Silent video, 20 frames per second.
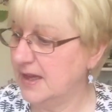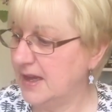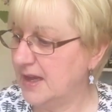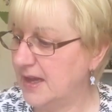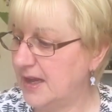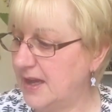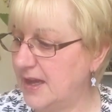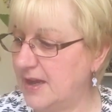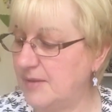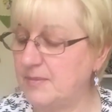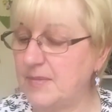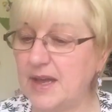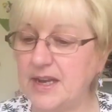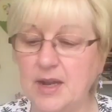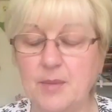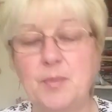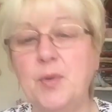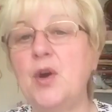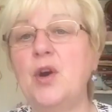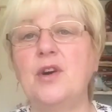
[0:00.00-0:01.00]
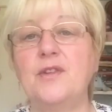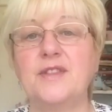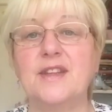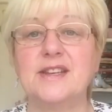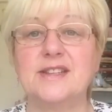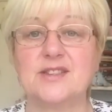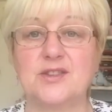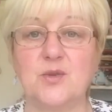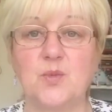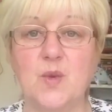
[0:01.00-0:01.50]
And I bought
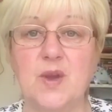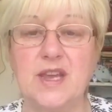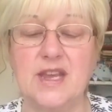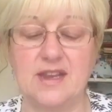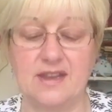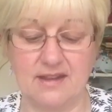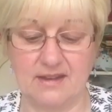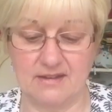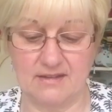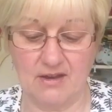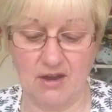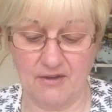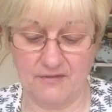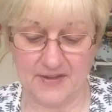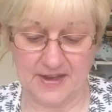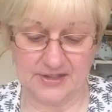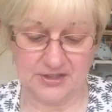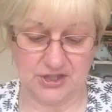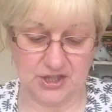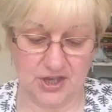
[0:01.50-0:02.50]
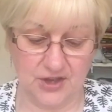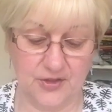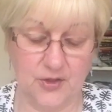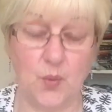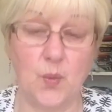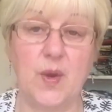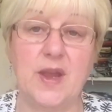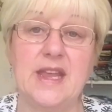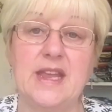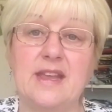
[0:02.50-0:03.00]
this the week off Angela, the
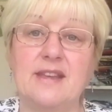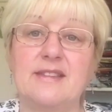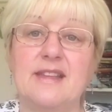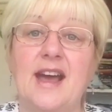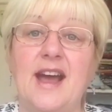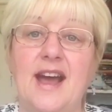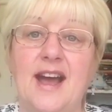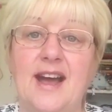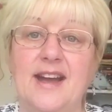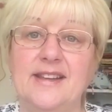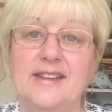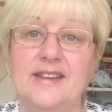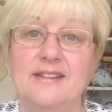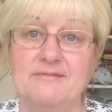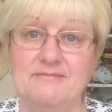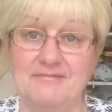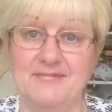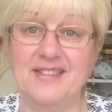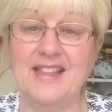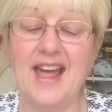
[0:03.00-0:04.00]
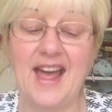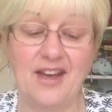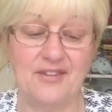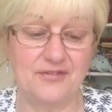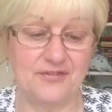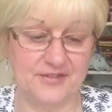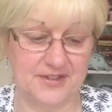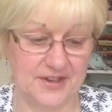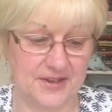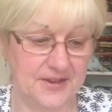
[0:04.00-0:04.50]
week that I
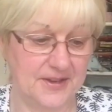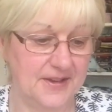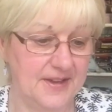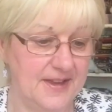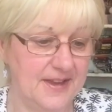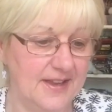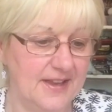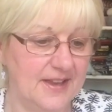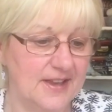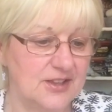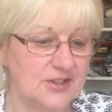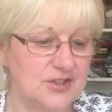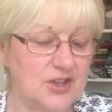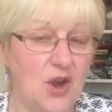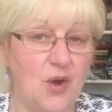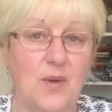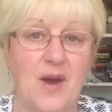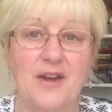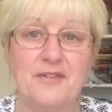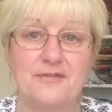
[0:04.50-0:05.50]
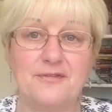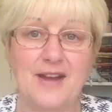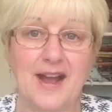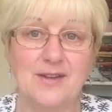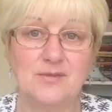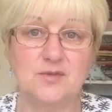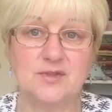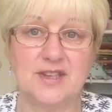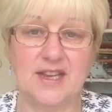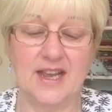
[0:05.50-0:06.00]
left. So I
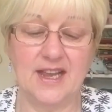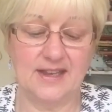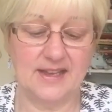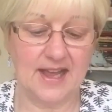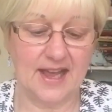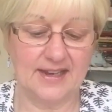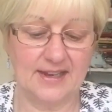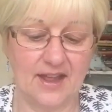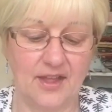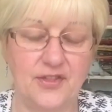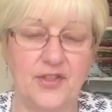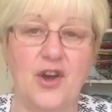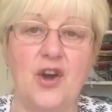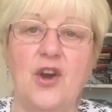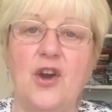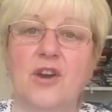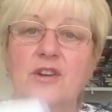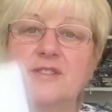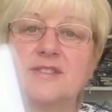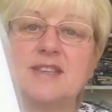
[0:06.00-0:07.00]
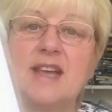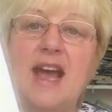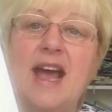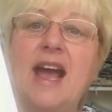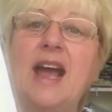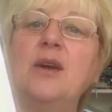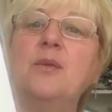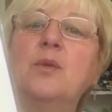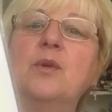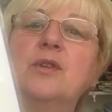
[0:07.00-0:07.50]
found it and I thought
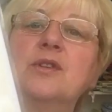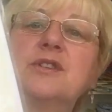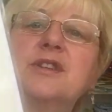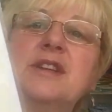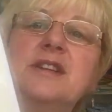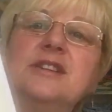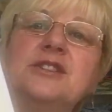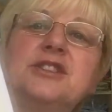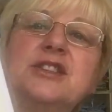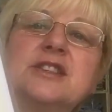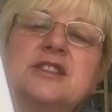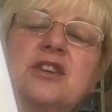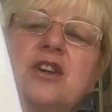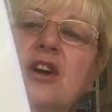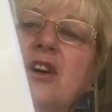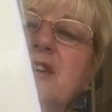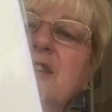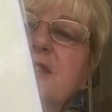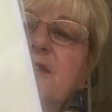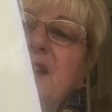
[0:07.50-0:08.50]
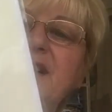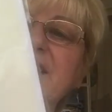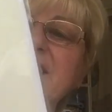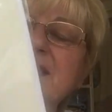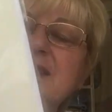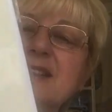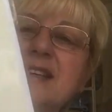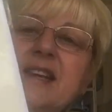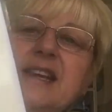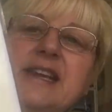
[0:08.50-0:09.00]
I would. She's called
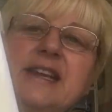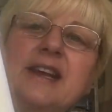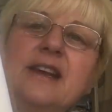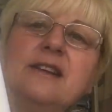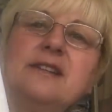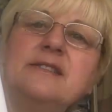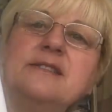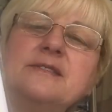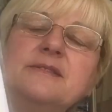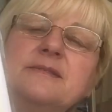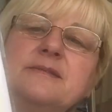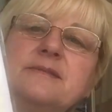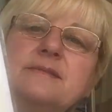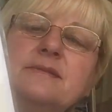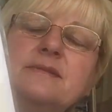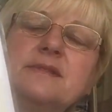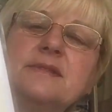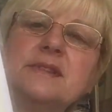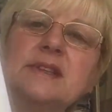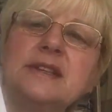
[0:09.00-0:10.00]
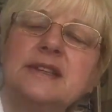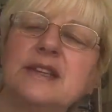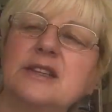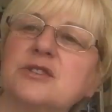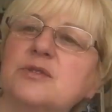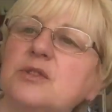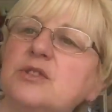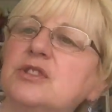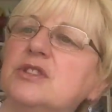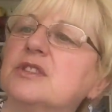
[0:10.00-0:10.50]
Valentina. I think that's
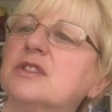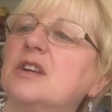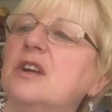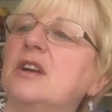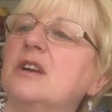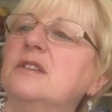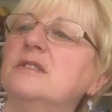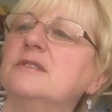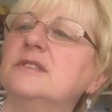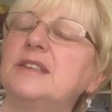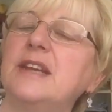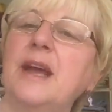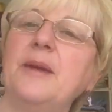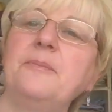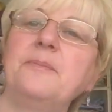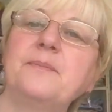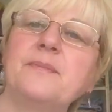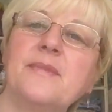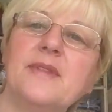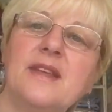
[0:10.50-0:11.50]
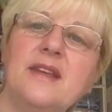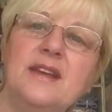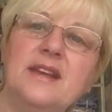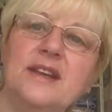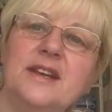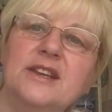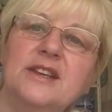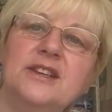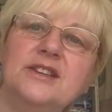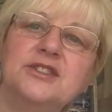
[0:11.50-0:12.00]
what she's called. Yeah.
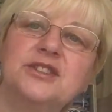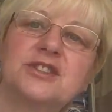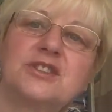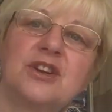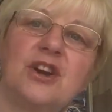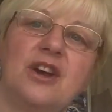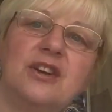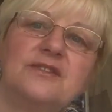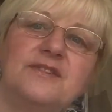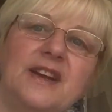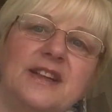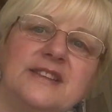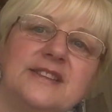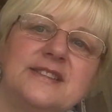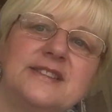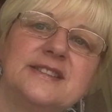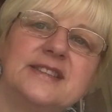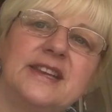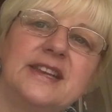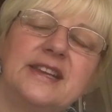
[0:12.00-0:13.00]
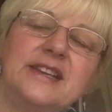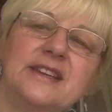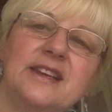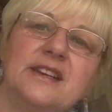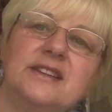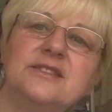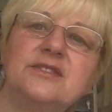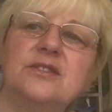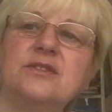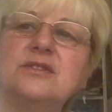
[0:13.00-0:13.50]
She's called Valentina. I don't